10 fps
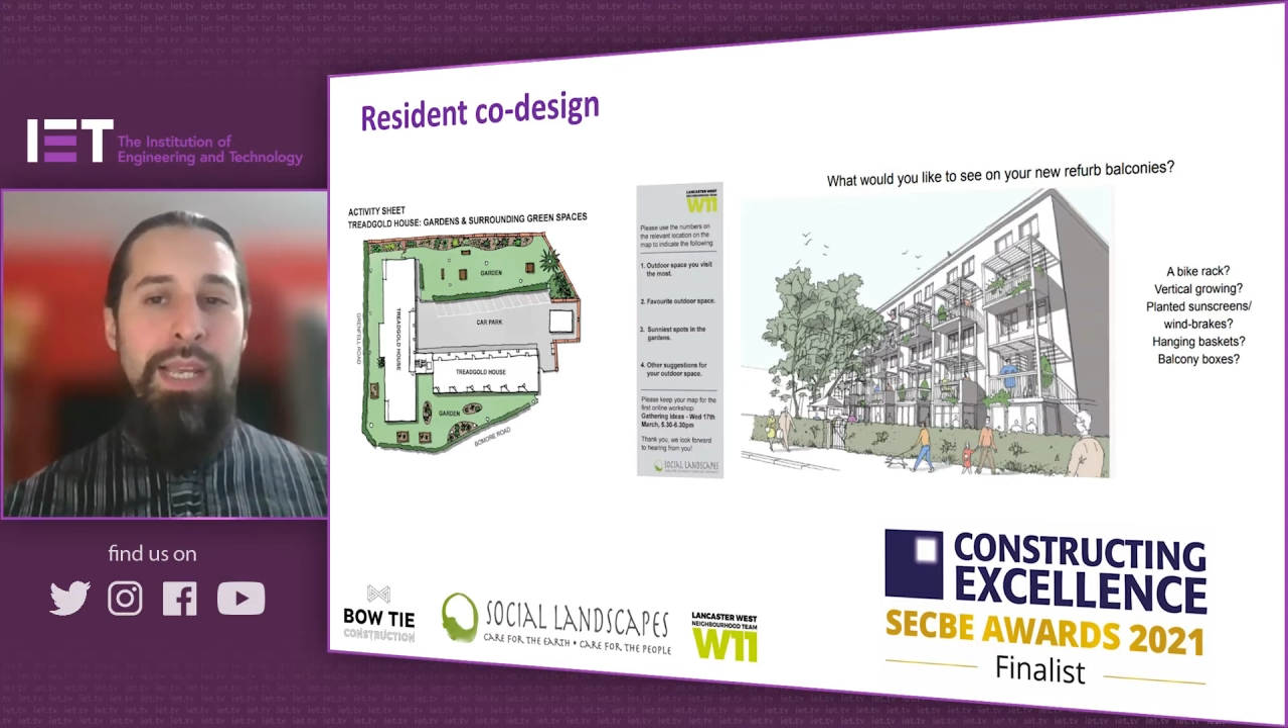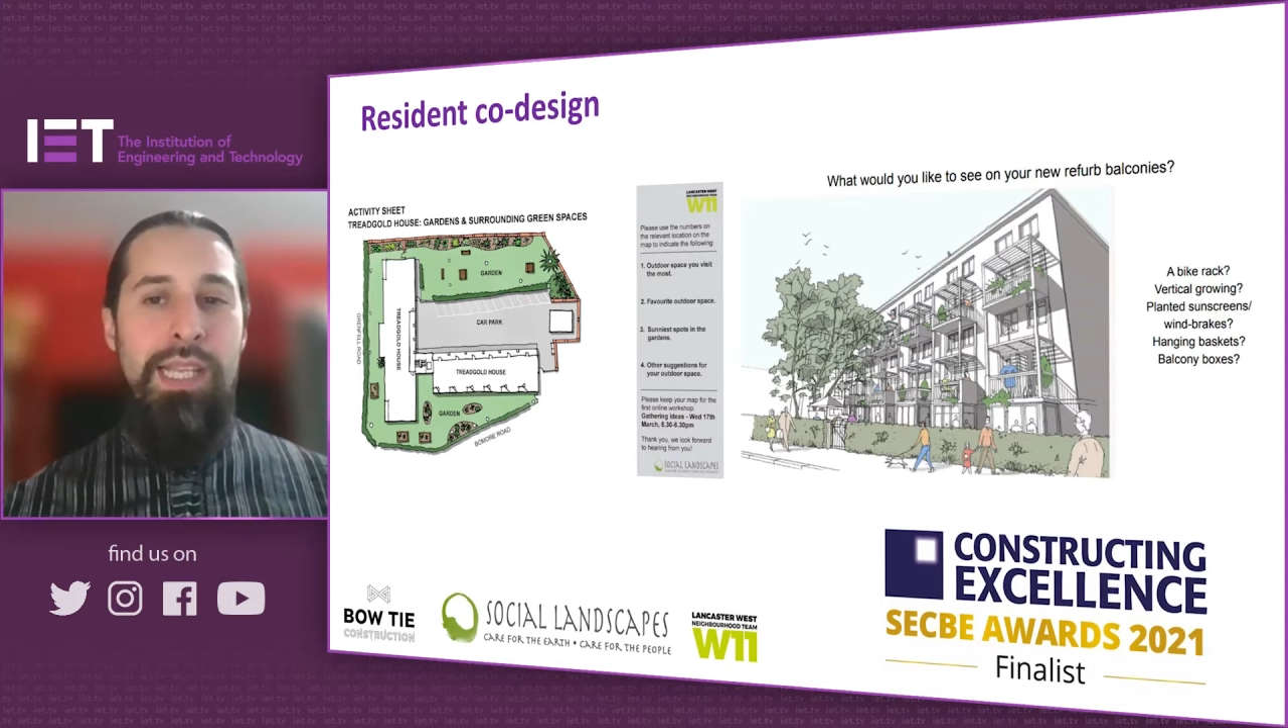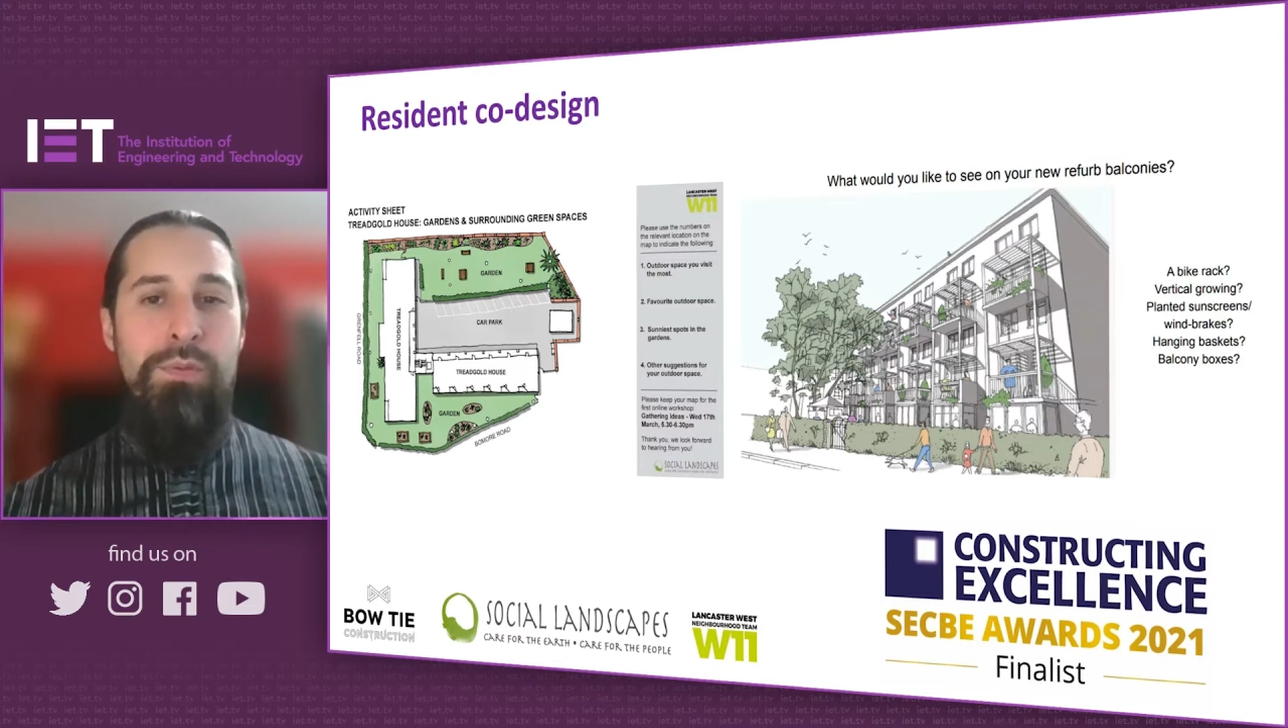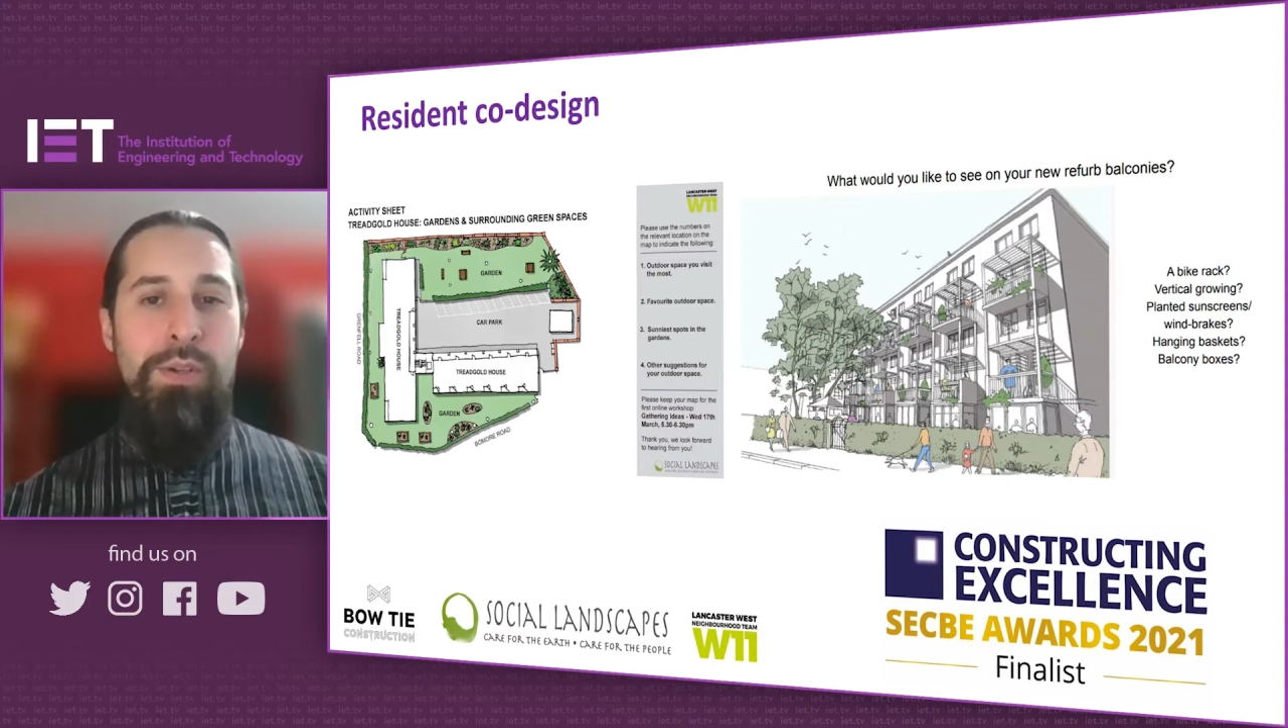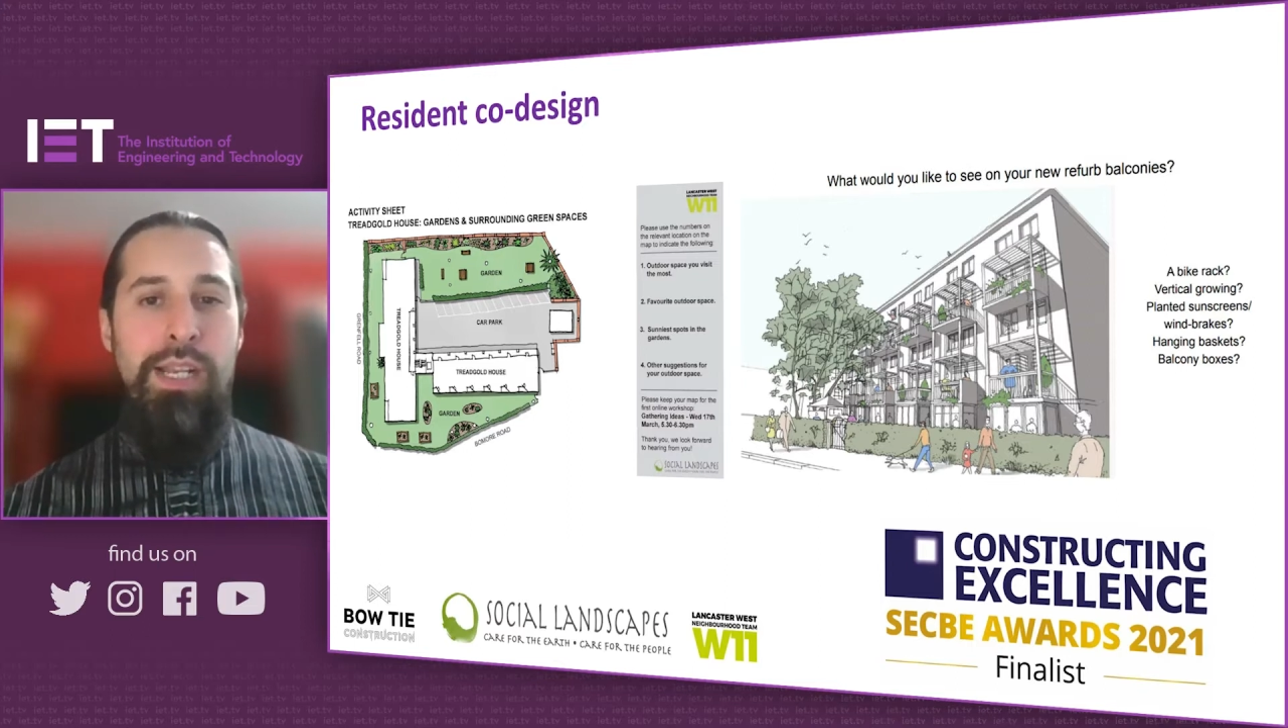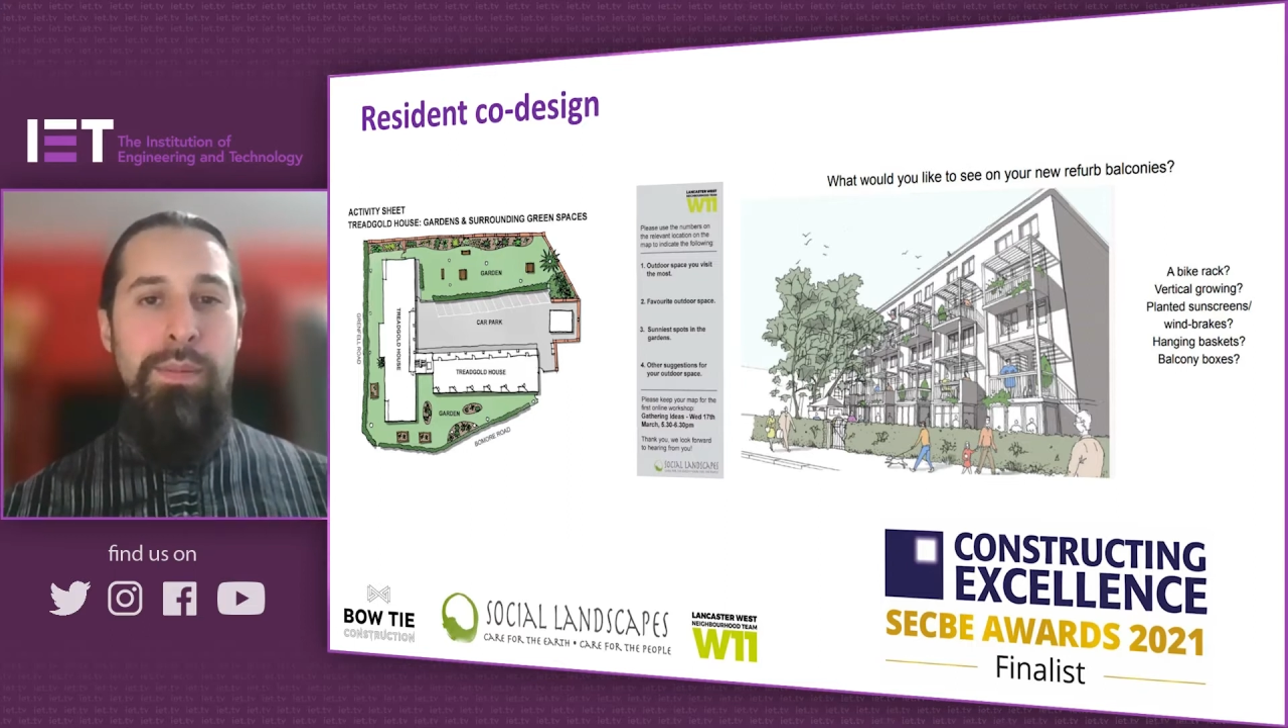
is really